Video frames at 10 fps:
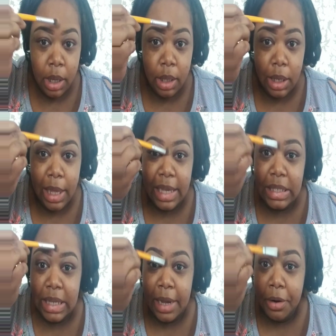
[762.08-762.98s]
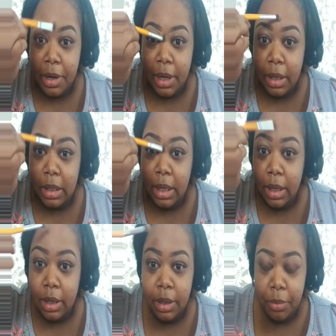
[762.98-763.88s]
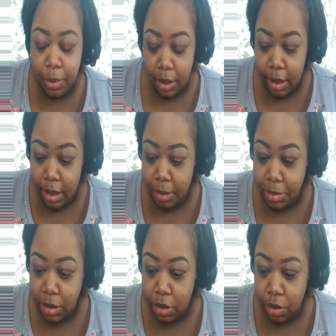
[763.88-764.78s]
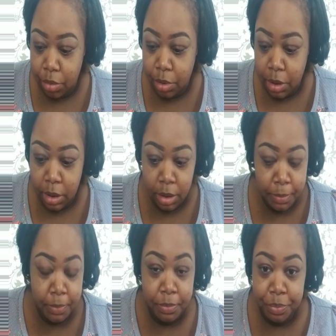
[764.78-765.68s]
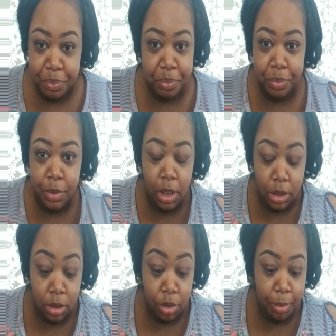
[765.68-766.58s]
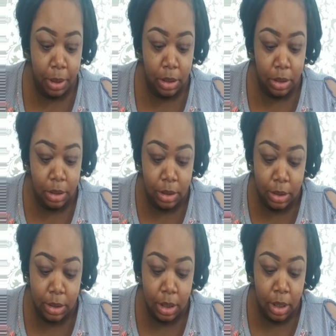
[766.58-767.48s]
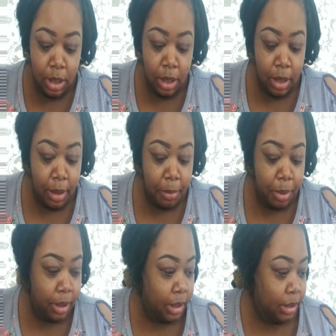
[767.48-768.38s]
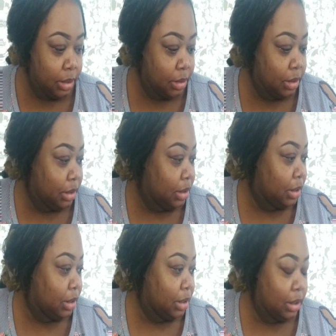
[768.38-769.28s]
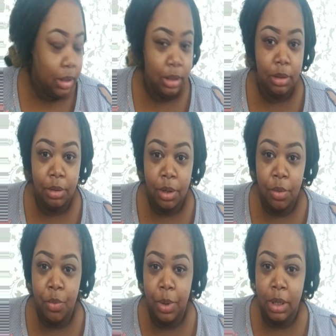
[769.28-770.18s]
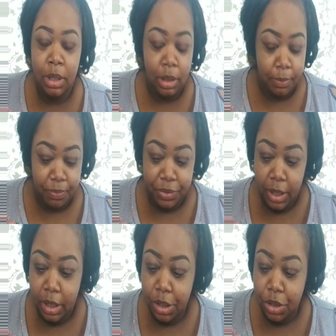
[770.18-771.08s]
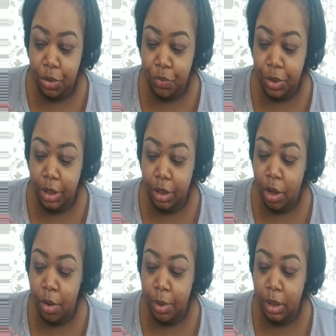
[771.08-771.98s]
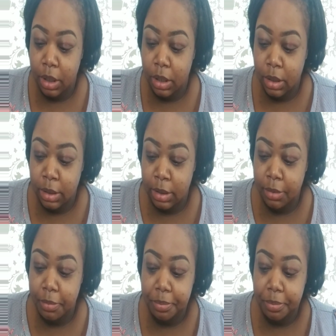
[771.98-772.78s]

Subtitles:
last Saturday and it went absolutely stupendous. But, you know, when things are really going good,